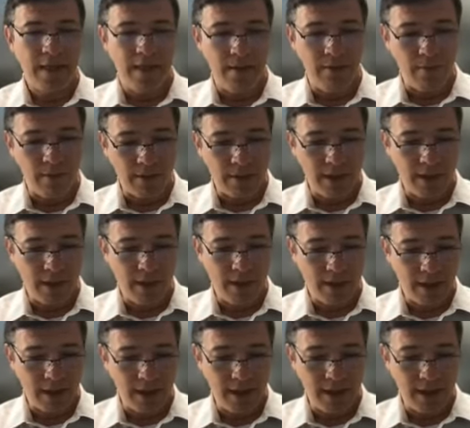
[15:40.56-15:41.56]
They, they,
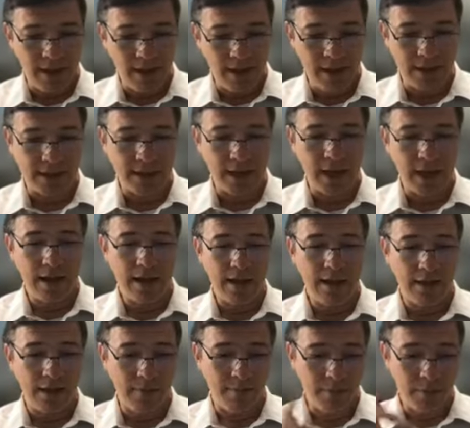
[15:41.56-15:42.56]
they, he, he's allowed,
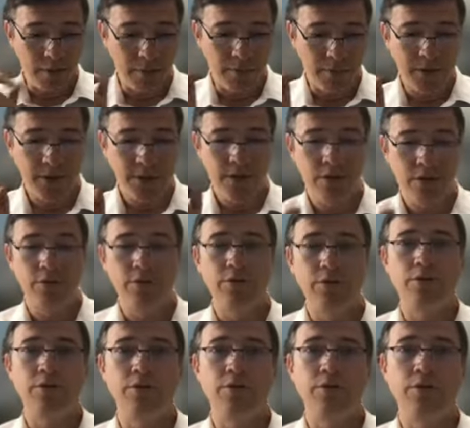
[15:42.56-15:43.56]
the, the person
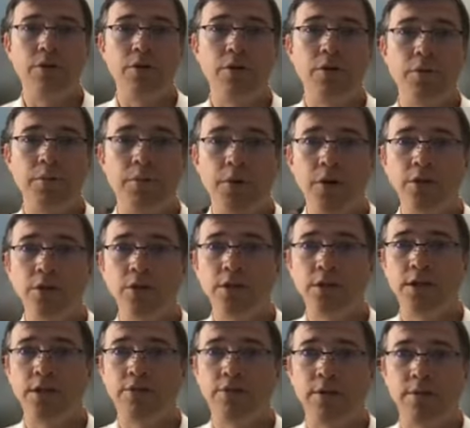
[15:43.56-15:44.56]
who, who
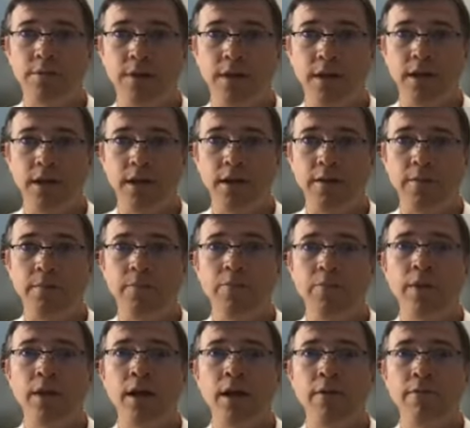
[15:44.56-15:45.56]
purchases from the
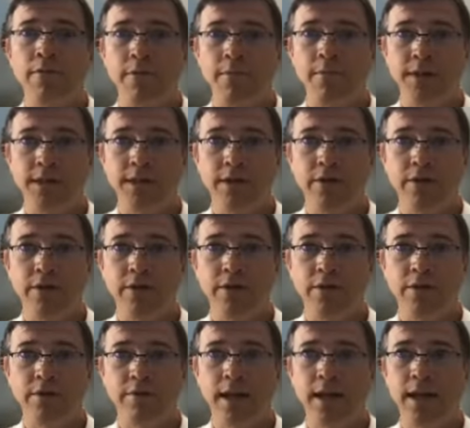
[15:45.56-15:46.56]
from the Sikrikon
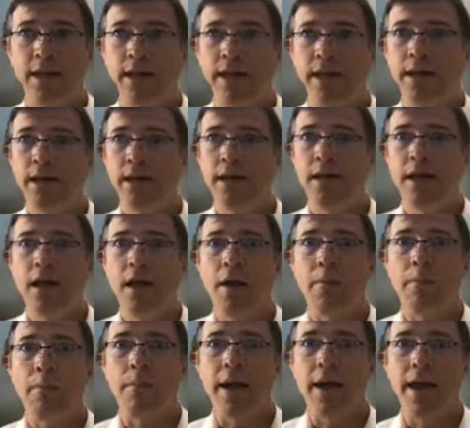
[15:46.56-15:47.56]
directly
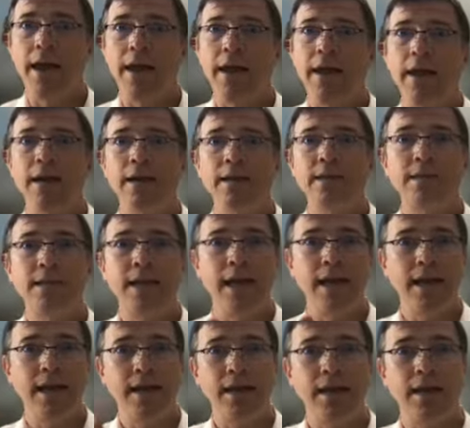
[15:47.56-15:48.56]
may
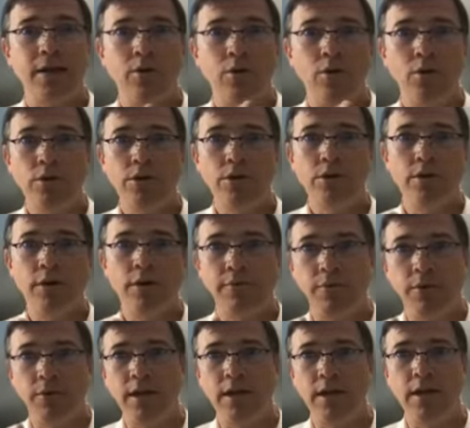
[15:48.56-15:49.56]
take a quarter of
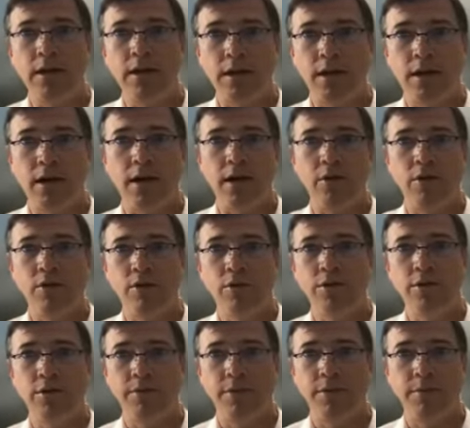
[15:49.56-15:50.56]
what a,
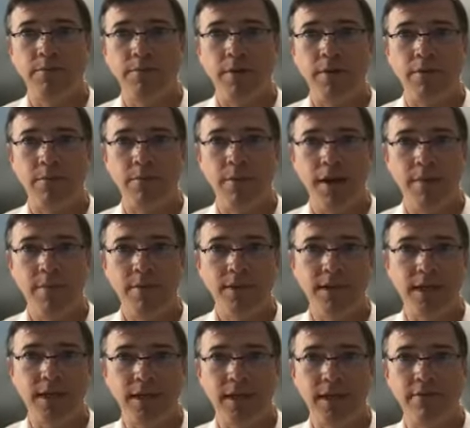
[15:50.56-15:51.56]
quarter of the of payments
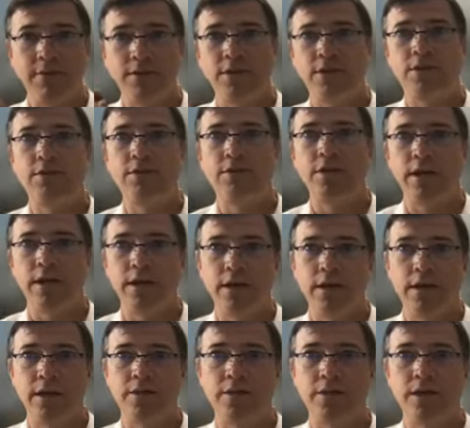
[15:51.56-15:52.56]
and give it to
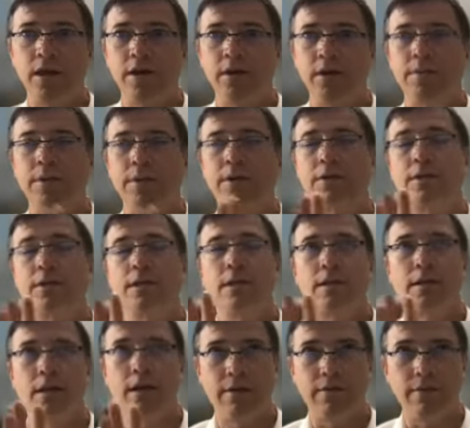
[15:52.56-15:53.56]
the to the owner because
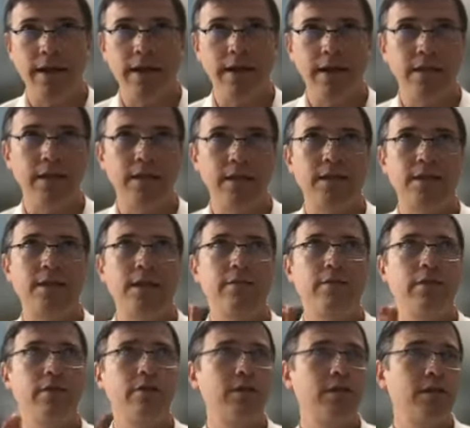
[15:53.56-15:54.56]
they reckon that the
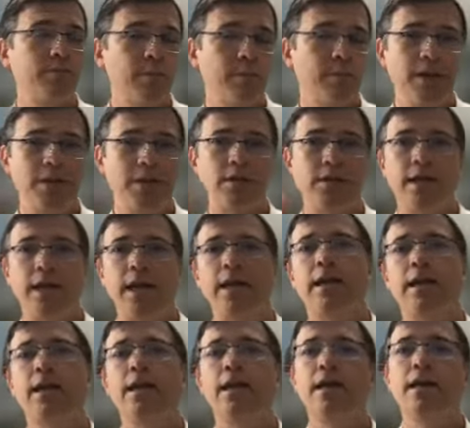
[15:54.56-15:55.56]
sikrikon is prepared to
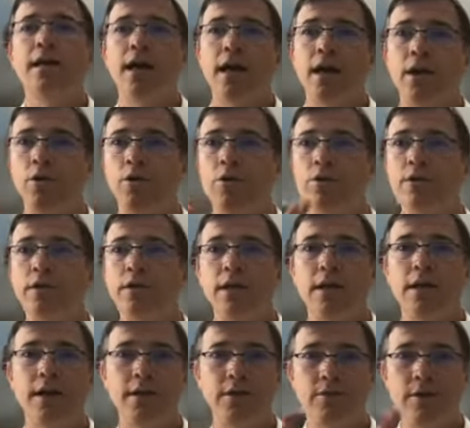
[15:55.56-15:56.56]
take a quarter
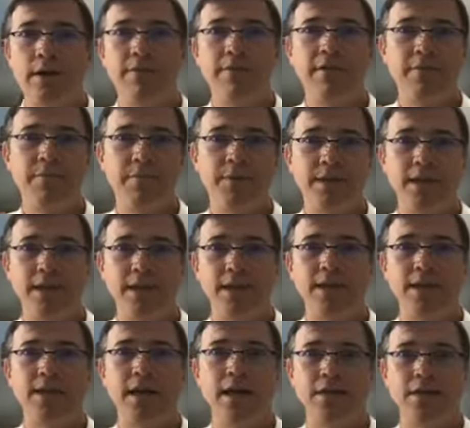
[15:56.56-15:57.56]
a 25%
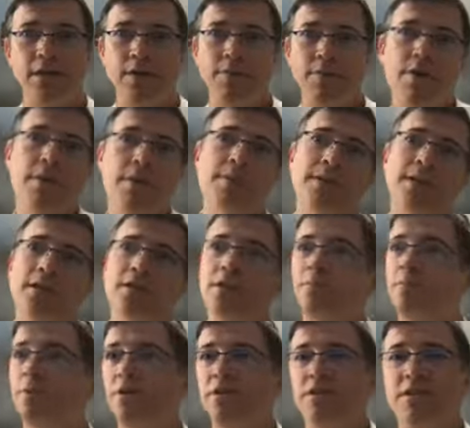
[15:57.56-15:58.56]
discount on the property
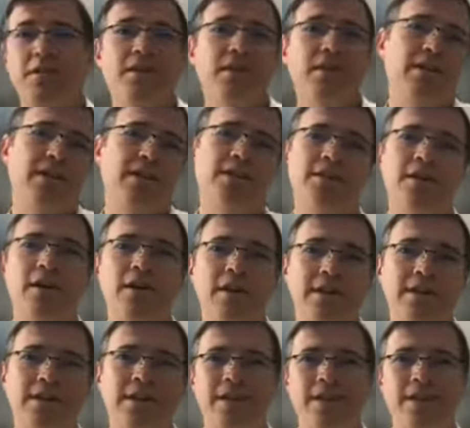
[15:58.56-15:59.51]
just because you know he stole it.